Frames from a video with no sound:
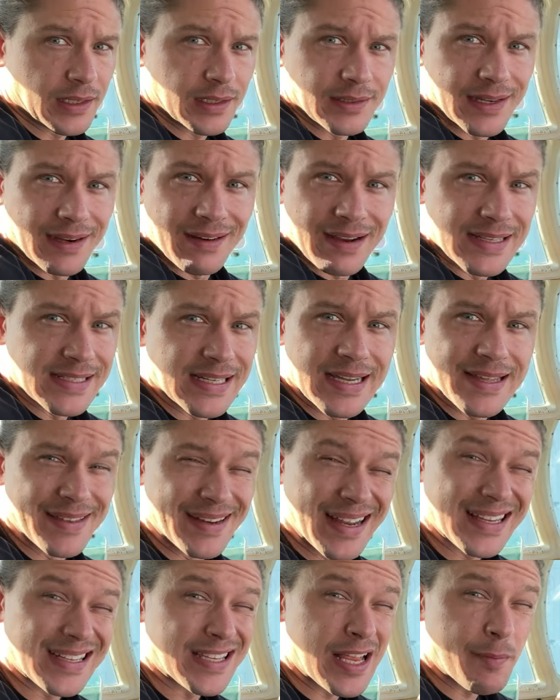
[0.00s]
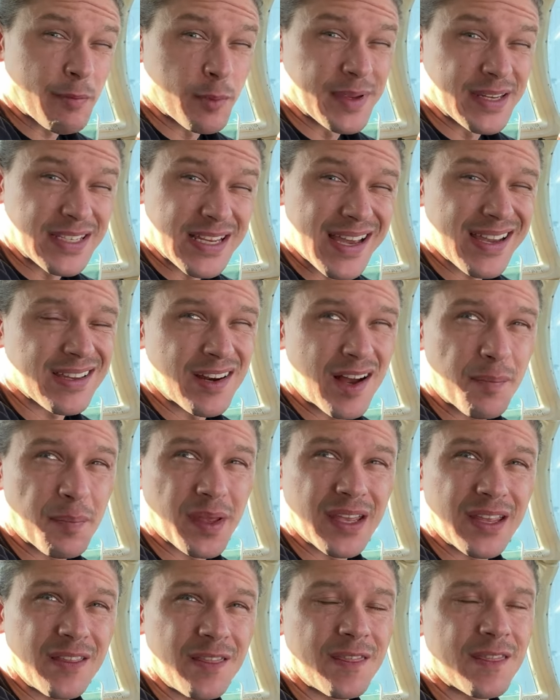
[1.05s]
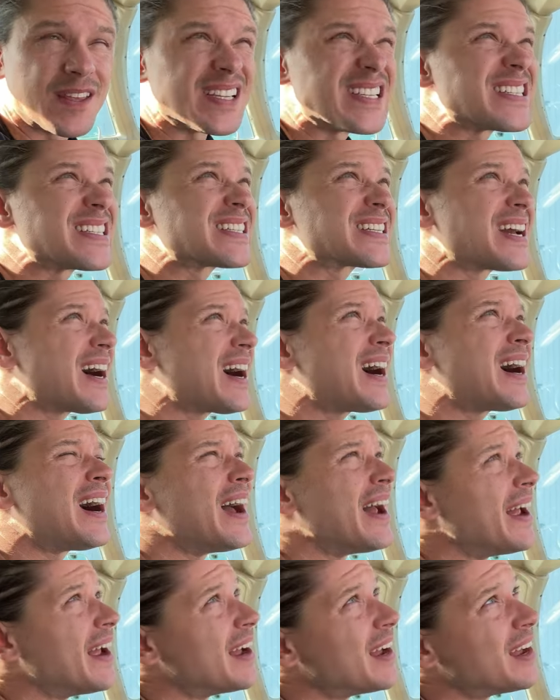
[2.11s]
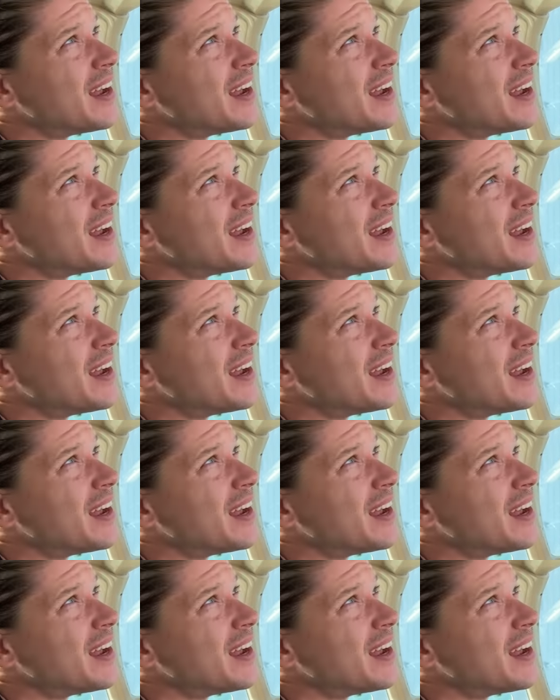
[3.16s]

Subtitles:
dare I say, the next step would be take it up in the sky,